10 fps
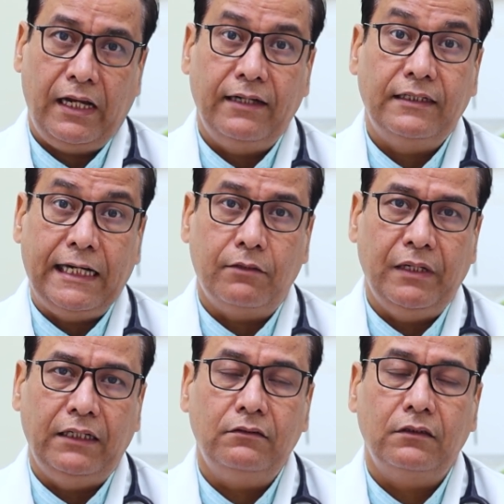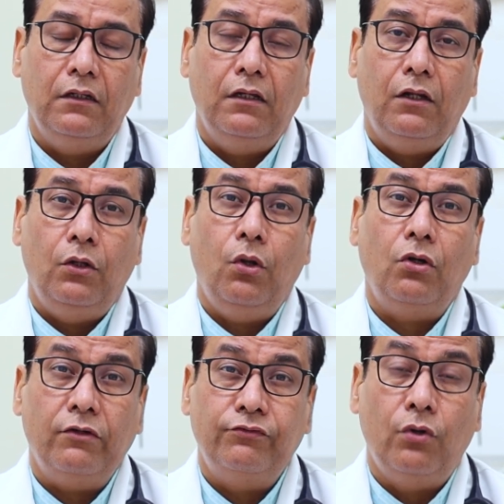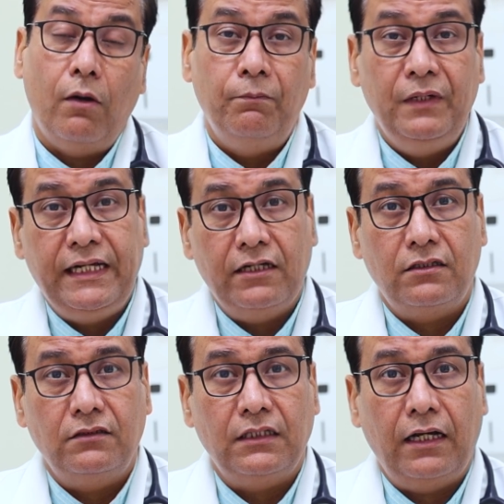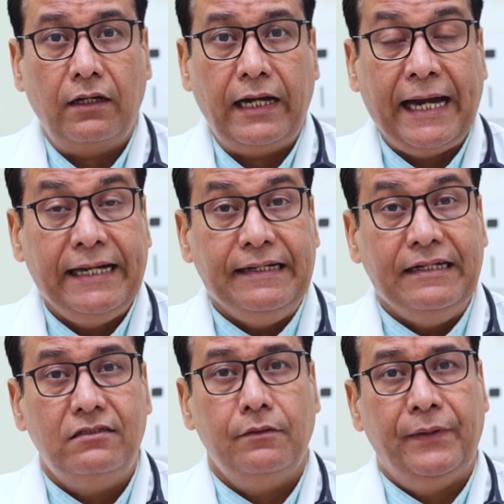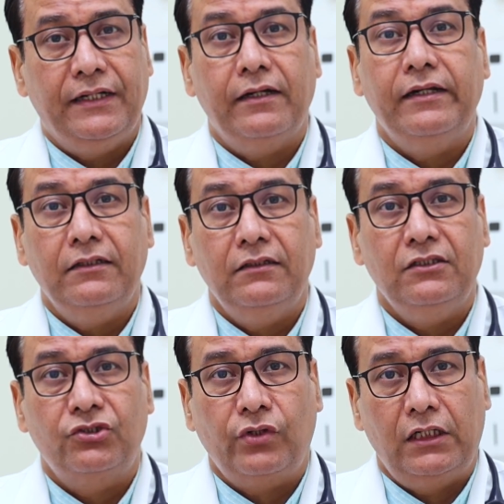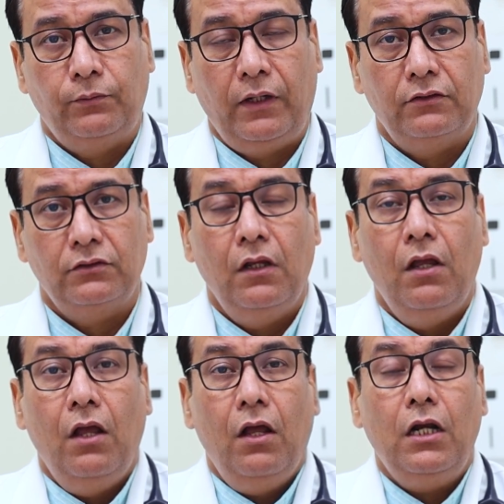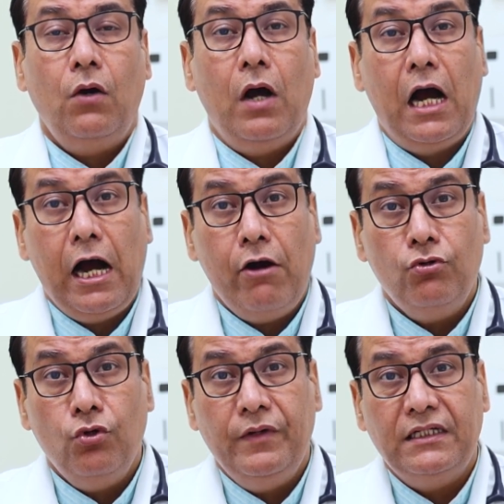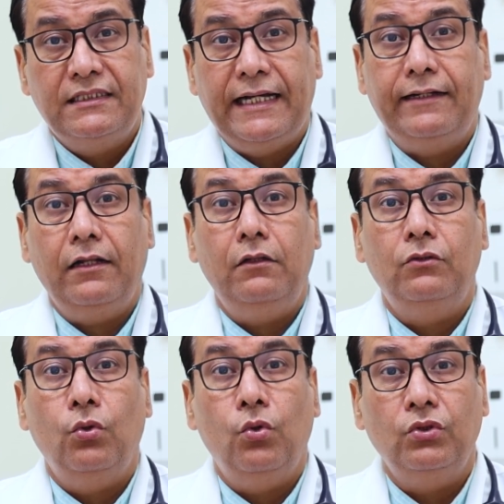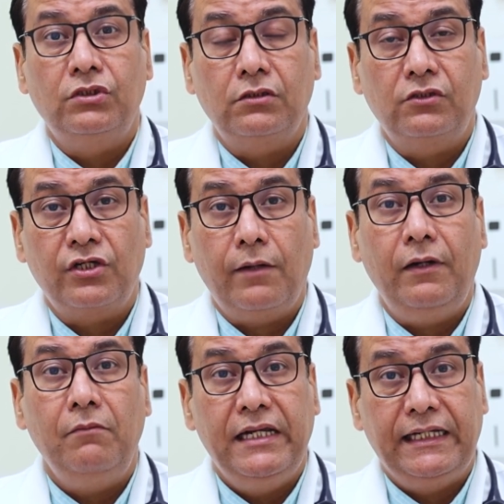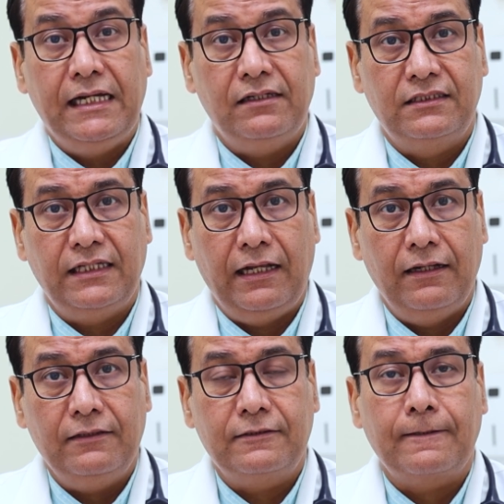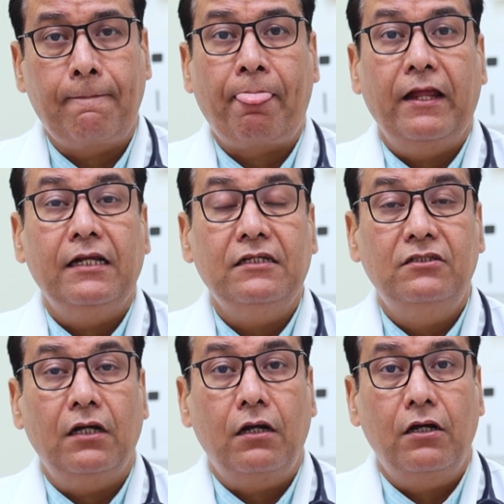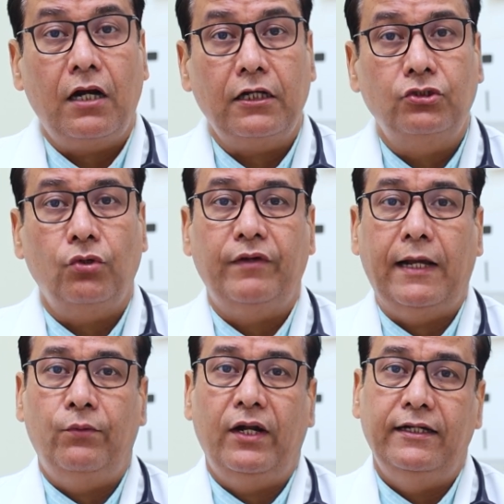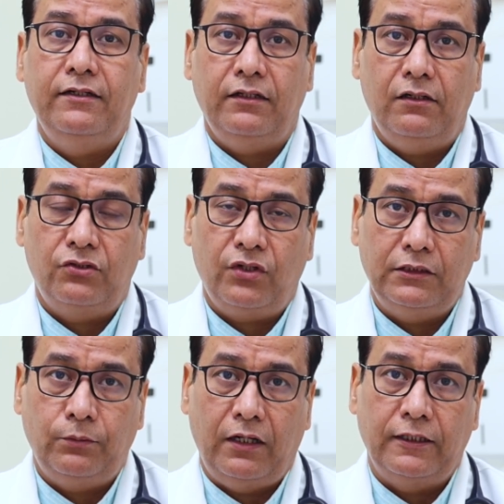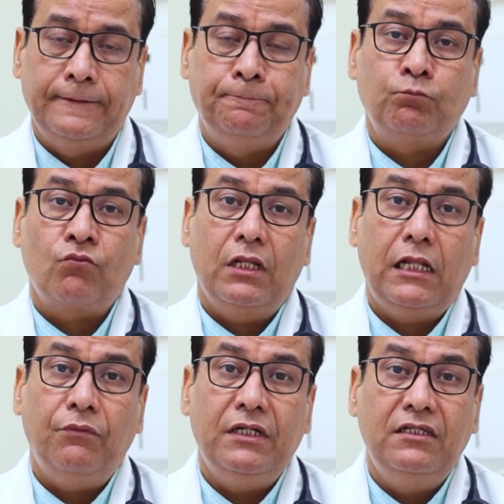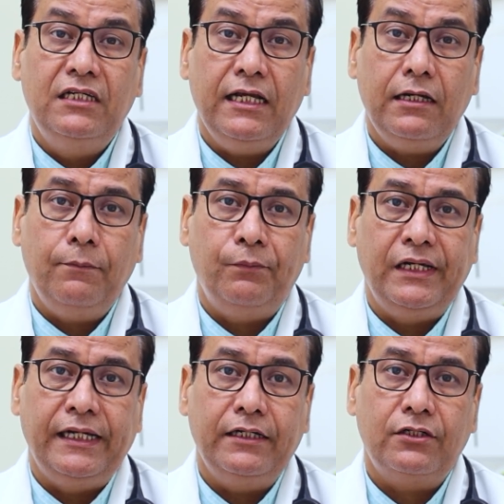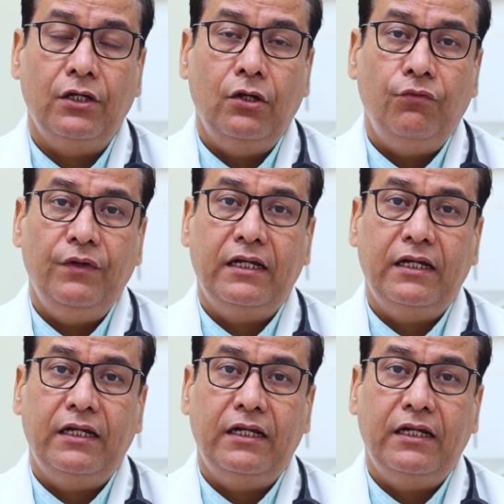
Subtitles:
and that means lot of complications are anticipated in these transplants. Now, how do we settle those troublemaking cells is the crux of haploidentical transplant. Now, in T replete, we